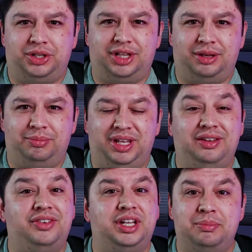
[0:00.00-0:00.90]
them,
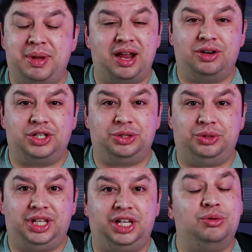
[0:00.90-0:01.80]
even compared to
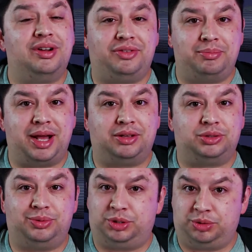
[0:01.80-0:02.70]
the Griffin
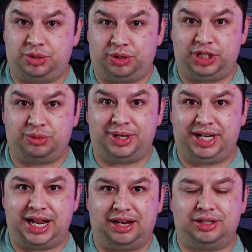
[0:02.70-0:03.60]
mouse, which was only
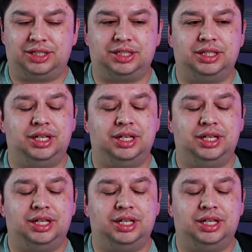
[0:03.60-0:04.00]
$20.